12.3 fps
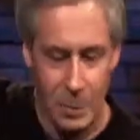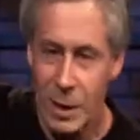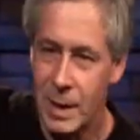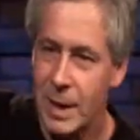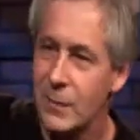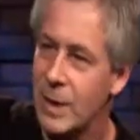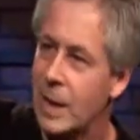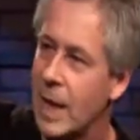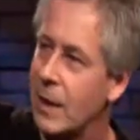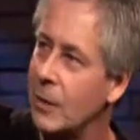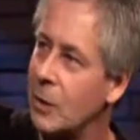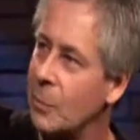But it gives it
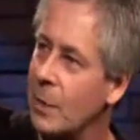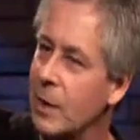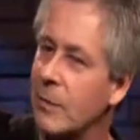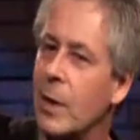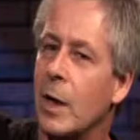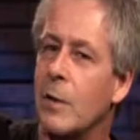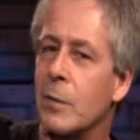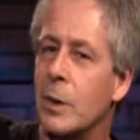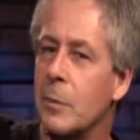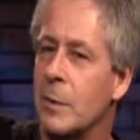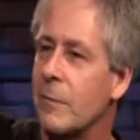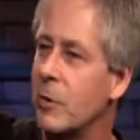that little bit of
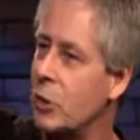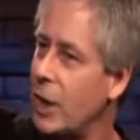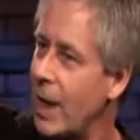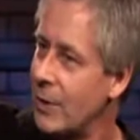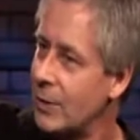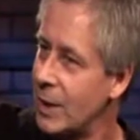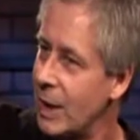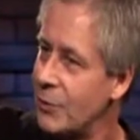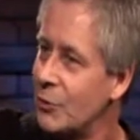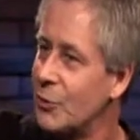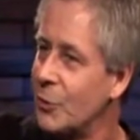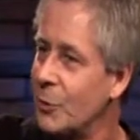a jazzy
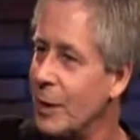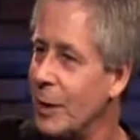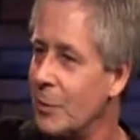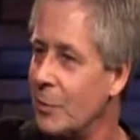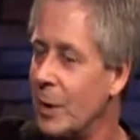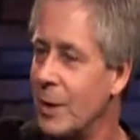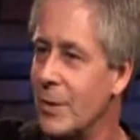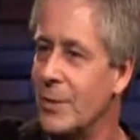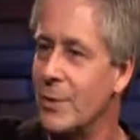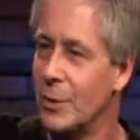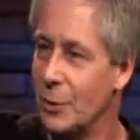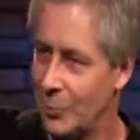edge to it, but it's
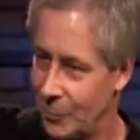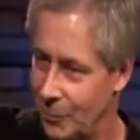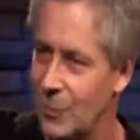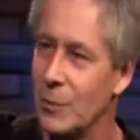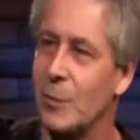still